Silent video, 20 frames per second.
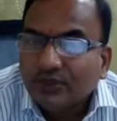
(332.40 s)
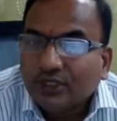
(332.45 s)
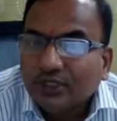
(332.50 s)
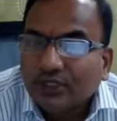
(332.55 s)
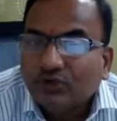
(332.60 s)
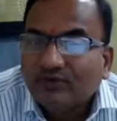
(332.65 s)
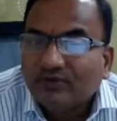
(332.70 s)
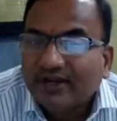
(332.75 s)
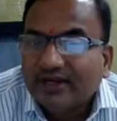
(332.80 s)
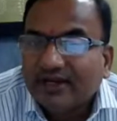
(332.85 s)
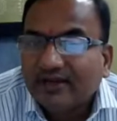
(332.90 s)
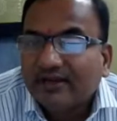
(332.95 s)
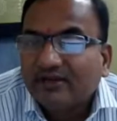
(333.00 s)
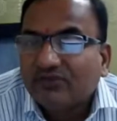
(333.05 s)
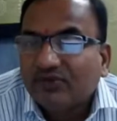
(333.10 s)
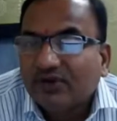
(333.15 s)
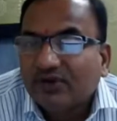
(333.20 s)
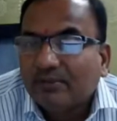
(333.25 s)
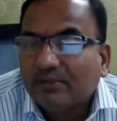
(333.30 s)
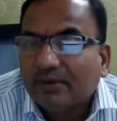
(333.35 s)

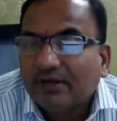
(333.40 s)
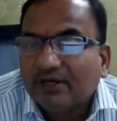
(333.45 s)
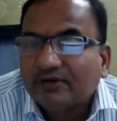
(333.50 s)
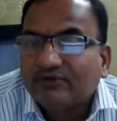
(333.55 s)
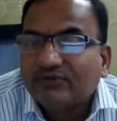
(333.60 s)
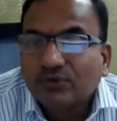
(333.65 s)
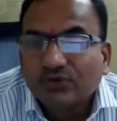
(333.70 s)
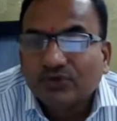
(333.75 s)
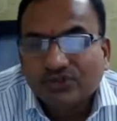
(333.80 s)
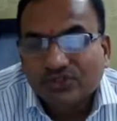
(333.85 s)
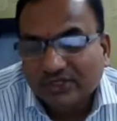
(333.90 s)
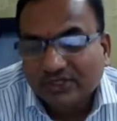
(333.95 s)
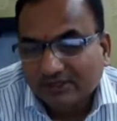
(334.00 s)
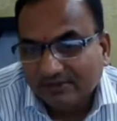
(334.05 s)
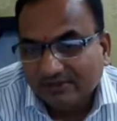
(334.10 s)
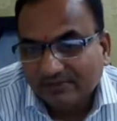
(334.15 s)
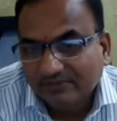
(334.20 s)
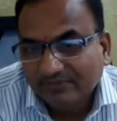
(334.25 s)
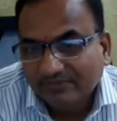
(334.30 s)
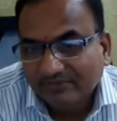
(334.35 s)
innovating for a better future.
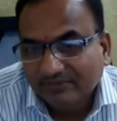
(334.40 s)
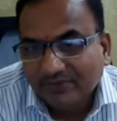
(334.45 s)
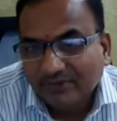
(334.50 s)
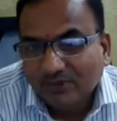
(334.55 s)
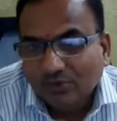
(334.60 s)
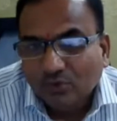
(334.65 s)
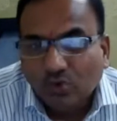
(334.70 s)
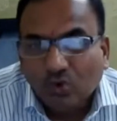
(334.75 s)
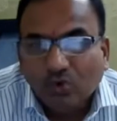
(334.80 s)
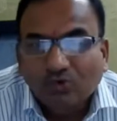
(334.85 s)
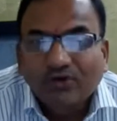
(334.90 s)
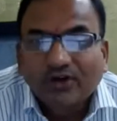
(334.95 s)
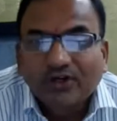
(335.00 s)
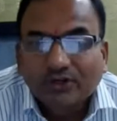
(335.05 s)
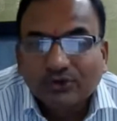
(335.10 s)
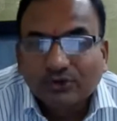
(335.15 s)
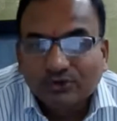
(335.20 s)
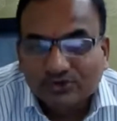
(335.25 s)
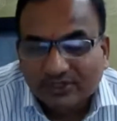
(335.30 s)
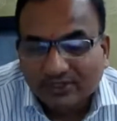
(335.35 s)
Over
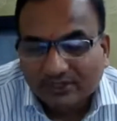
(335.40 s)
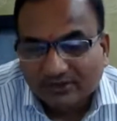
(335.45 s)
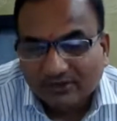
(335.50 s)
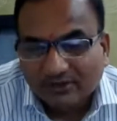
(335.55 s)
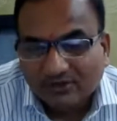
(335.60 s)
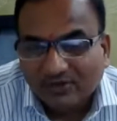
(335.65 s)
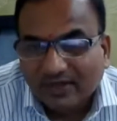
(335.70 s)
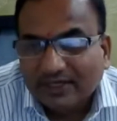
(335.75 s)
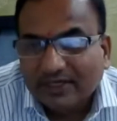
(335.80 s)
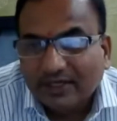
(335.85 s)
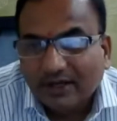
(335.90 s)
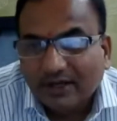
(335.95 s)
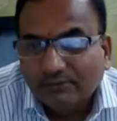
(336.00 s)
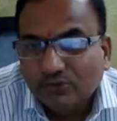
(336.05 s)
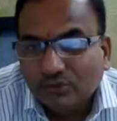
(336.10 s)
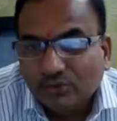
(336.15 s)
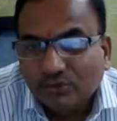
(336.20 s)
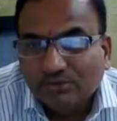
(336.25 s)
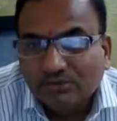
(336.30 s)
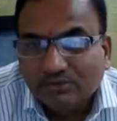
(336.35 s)
to you, sir.
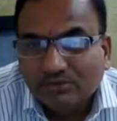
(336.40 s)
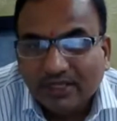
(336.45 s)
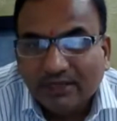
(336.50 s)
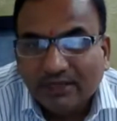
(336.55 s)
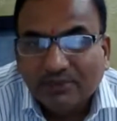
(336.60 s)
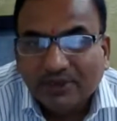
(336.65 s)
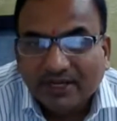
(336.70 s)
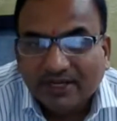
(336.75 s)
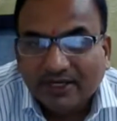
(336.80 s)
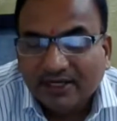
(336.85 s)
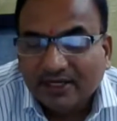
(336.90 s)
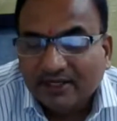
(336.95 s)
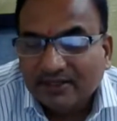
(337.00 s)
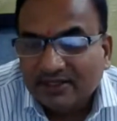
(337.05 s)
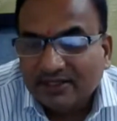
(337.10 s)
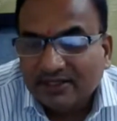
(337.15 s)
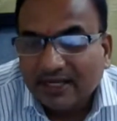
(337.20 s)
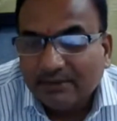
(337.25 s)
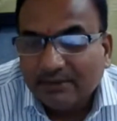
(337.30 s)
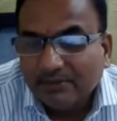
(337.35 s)
Welcome to
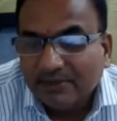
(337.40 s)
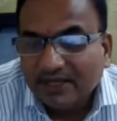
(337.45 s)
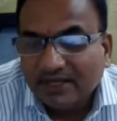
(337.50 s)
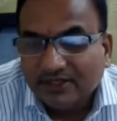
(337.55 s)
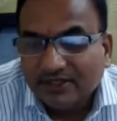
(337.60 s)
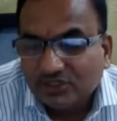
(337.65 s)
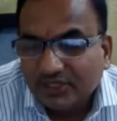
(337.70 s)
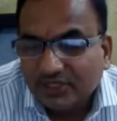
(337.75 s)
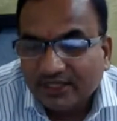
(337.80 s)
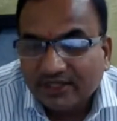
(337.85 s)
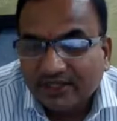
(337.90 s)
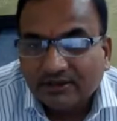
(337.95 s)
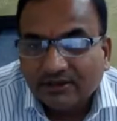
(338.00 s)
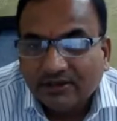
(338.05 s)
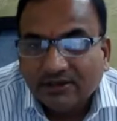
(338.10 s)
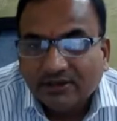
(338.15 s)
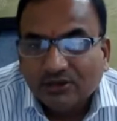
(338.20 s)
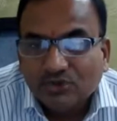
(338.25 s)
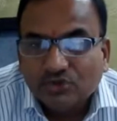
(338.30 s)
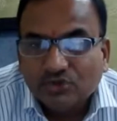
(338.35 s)
DPIIT IPR Chair,
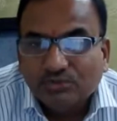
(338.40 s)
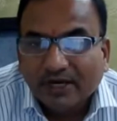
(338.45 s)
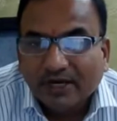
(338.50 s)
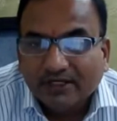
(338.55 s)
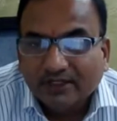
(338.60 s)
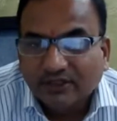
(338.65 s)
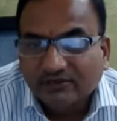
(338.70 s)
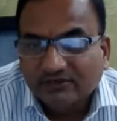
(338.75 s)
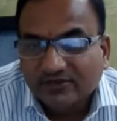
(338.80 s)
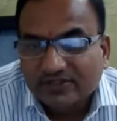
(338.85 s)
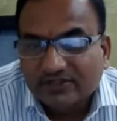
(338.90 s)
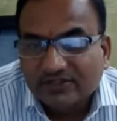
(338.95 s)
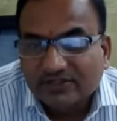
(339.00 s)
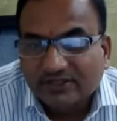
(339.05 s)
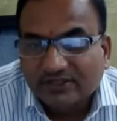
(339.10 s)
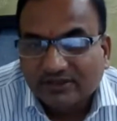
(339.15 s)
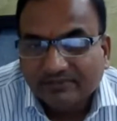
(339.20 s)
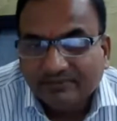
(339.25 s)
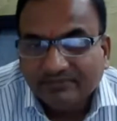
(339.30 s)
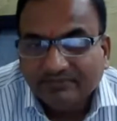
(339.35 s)
Osmania
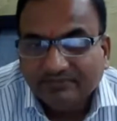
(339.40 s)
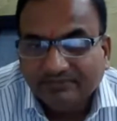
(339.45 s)
University.